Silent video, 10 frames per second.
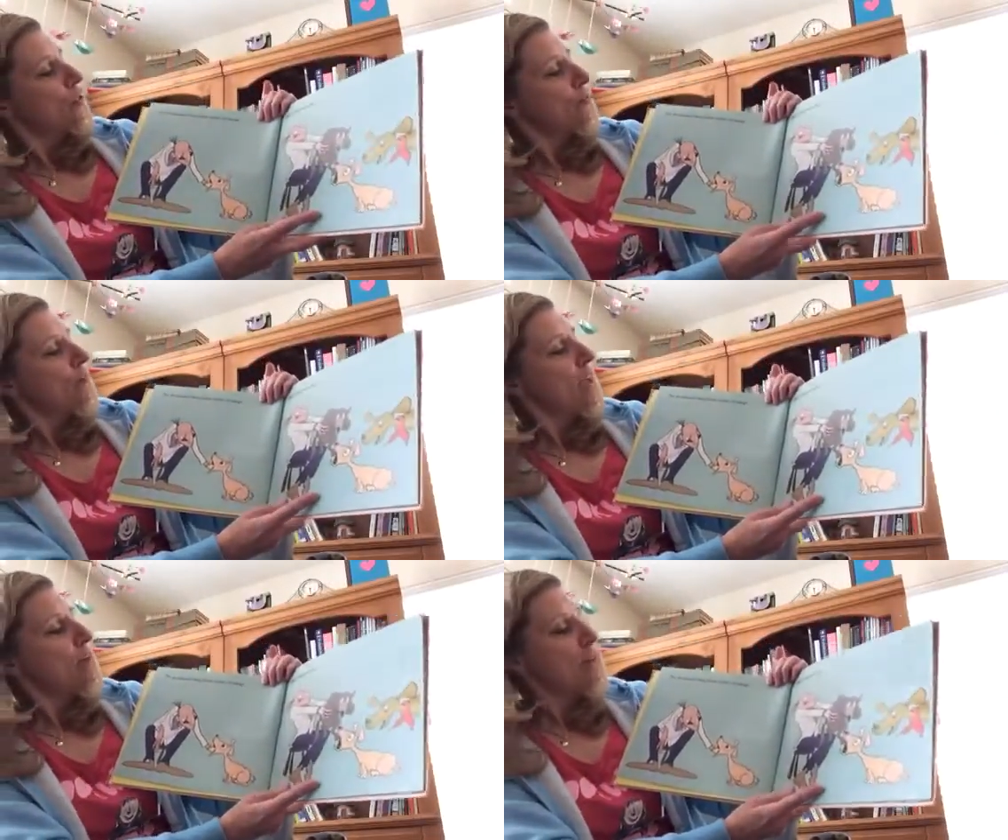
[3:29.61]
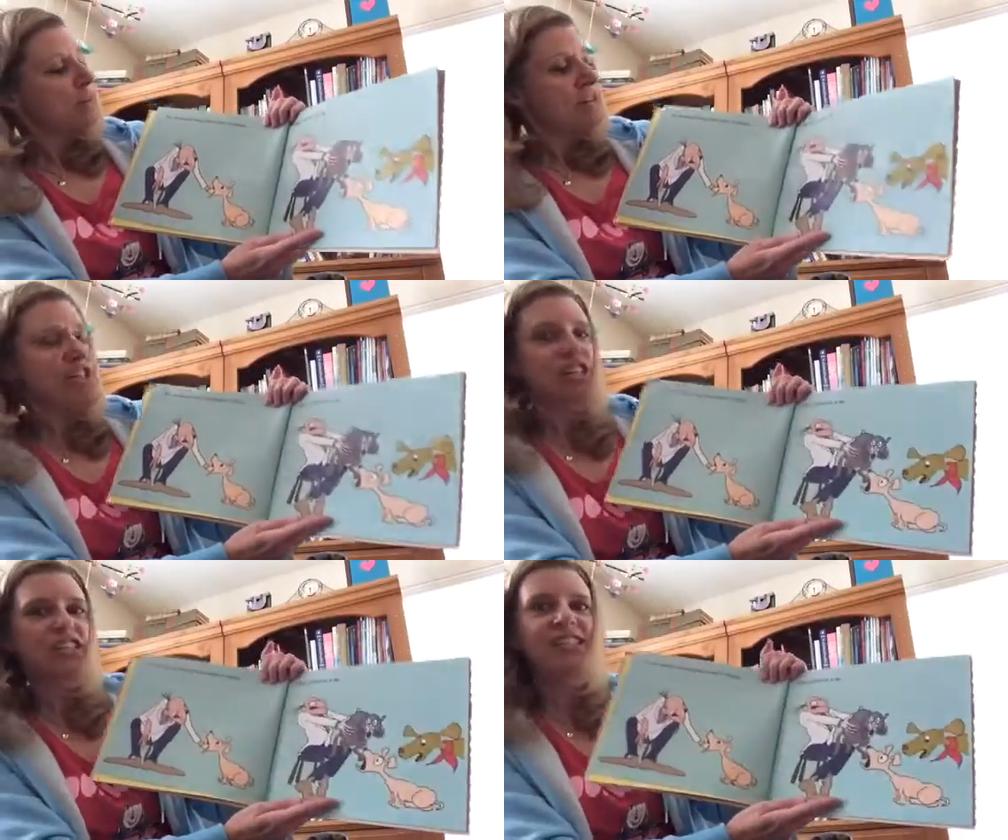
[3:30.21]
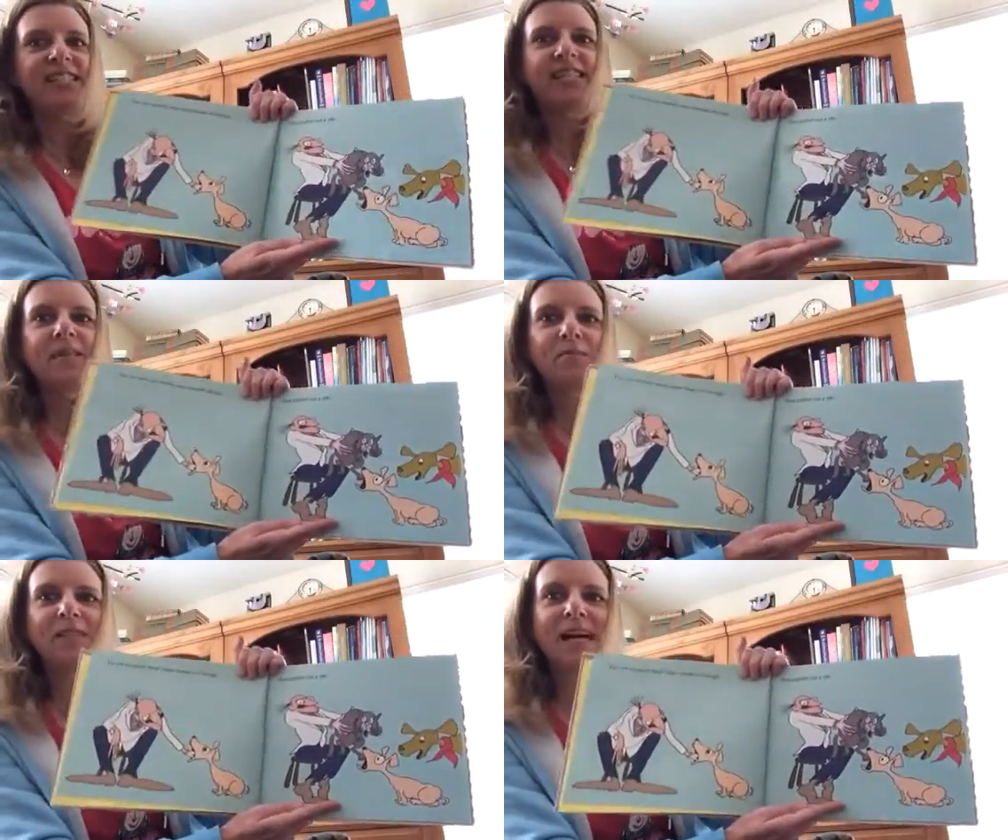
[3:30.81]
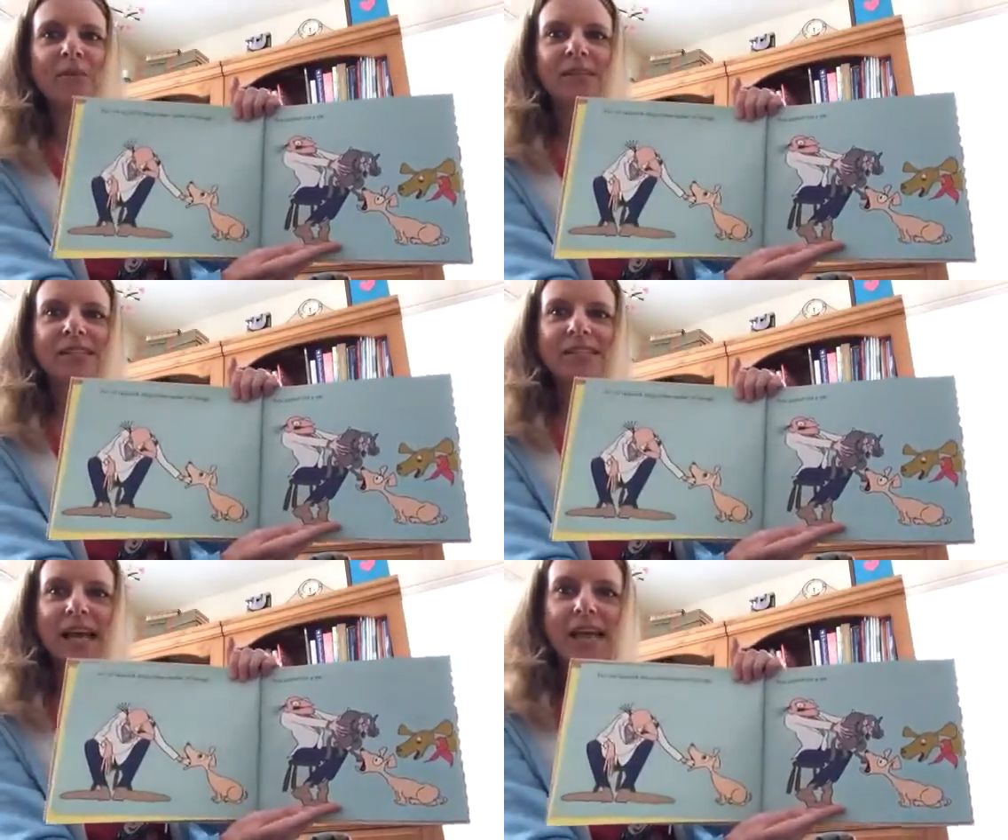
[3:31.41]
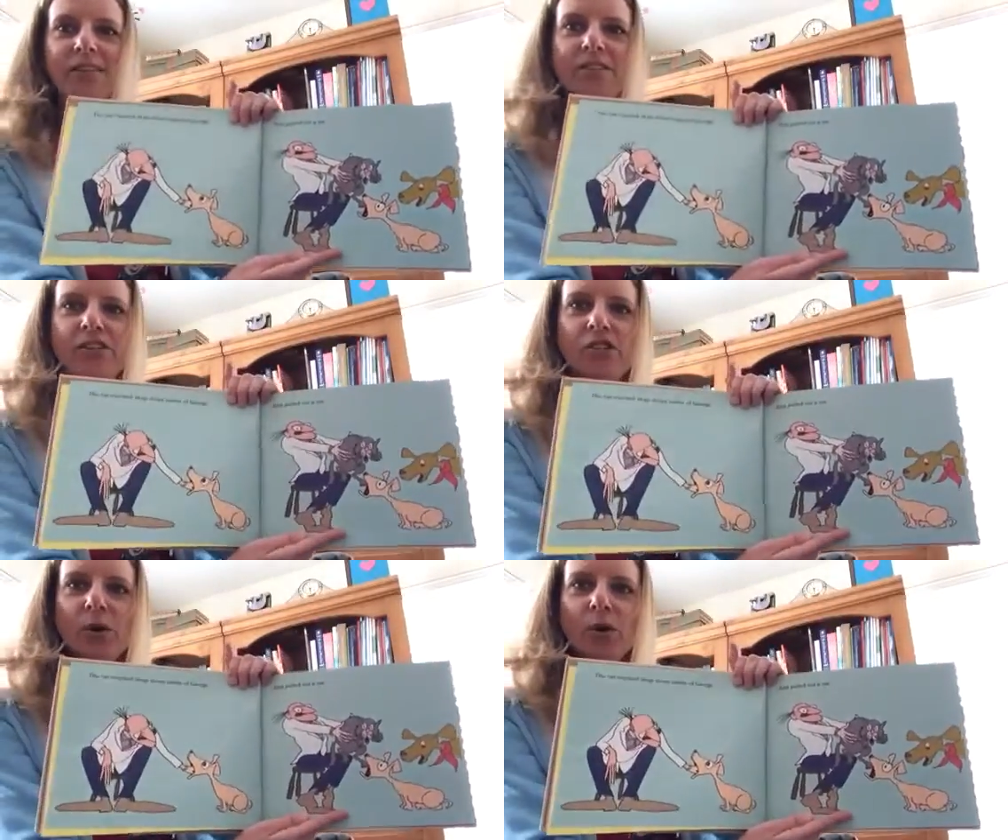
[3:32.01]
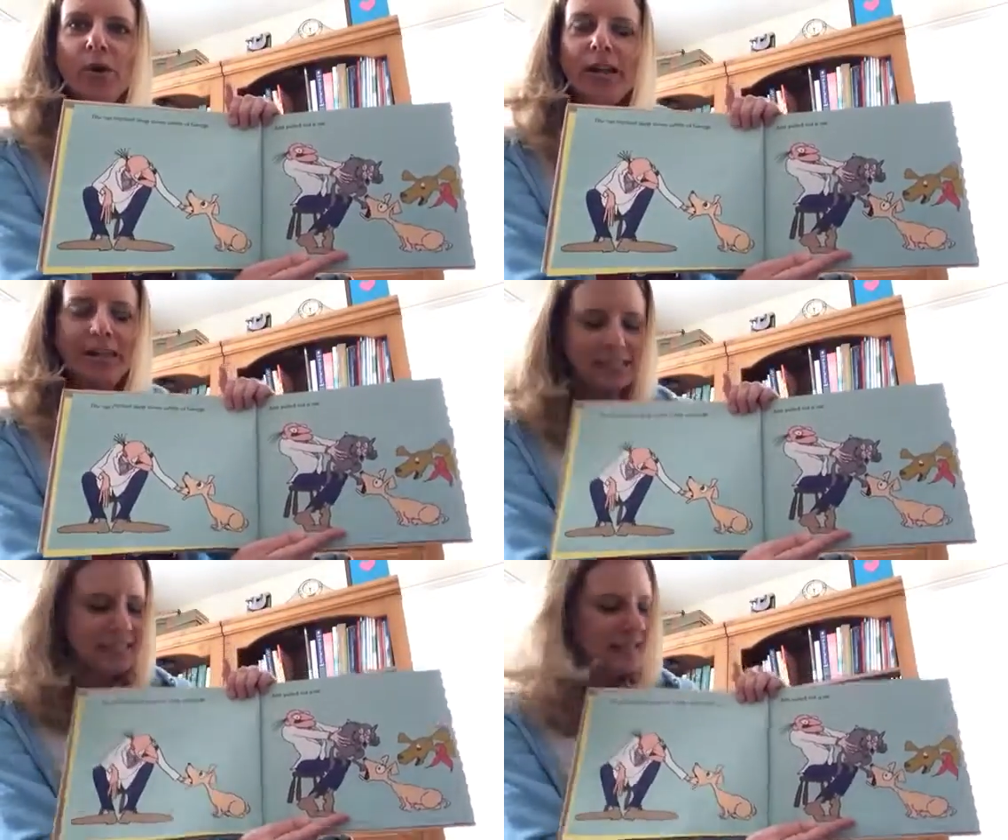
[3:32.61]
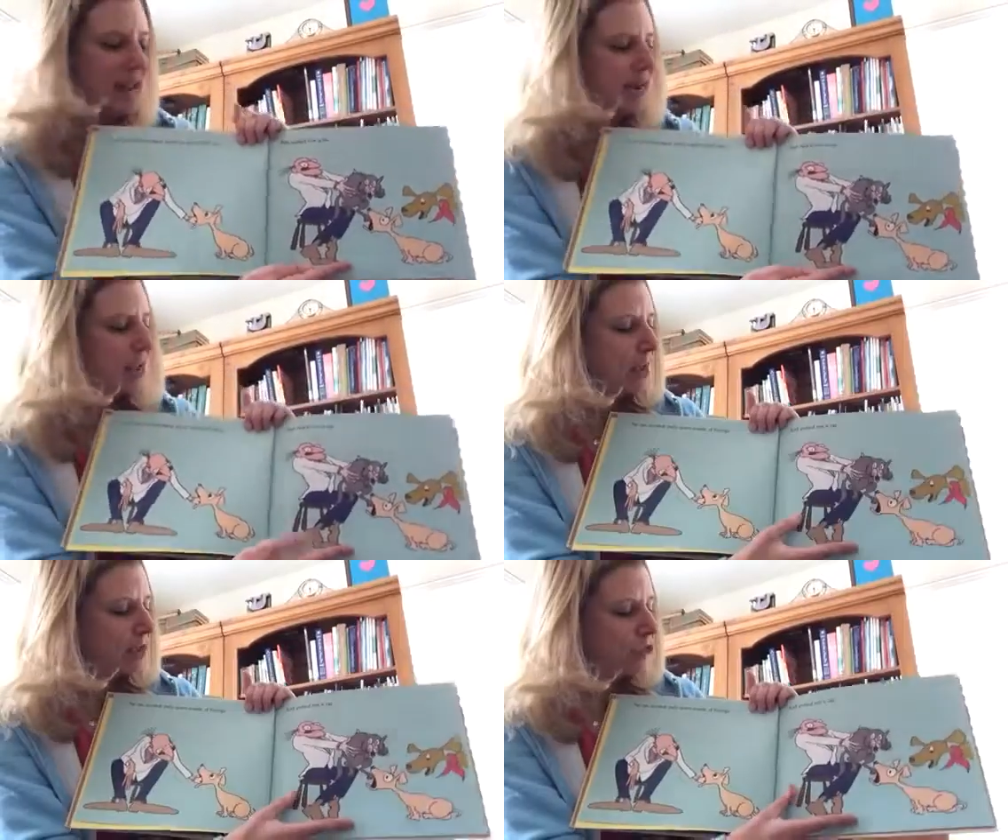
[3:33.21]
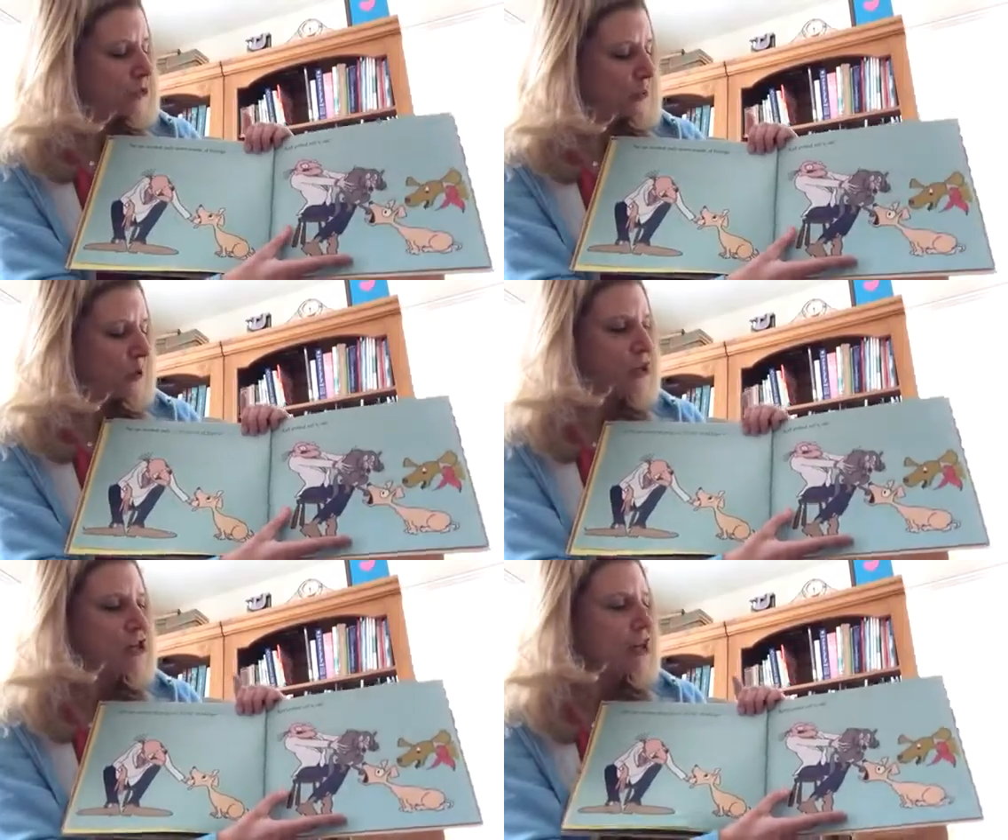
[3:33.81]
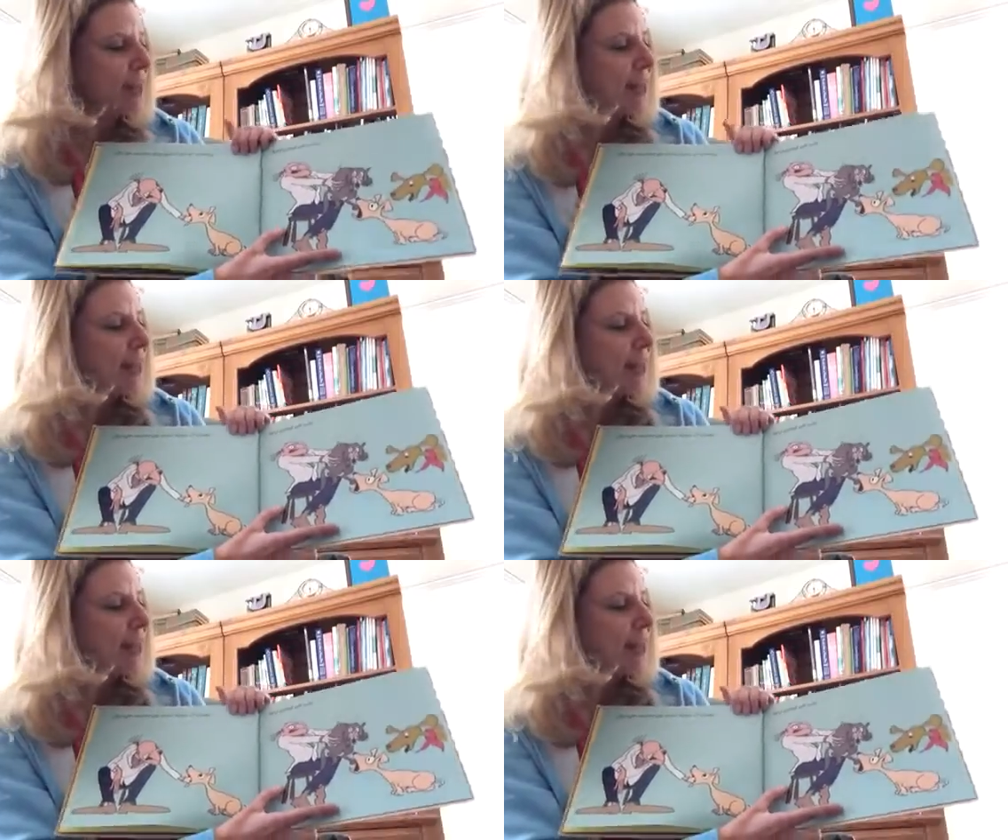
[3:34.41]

The vet reached deep down inside of, jo- inside of George